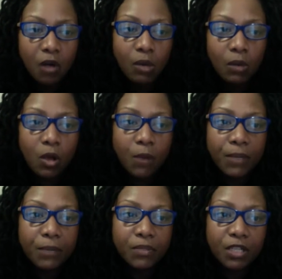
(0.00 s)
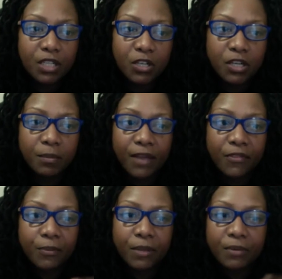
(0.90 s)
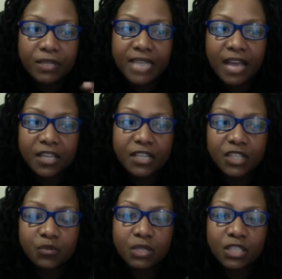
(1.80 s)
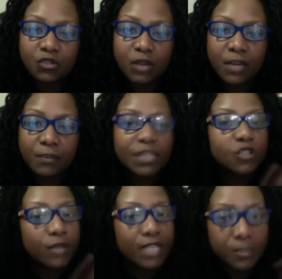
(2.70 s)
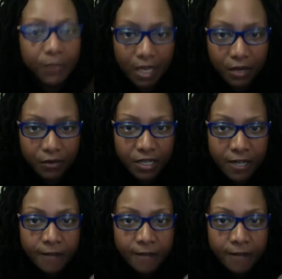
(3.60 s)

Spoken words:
We want people to learn about the people that's out here that's really trying to be transparent,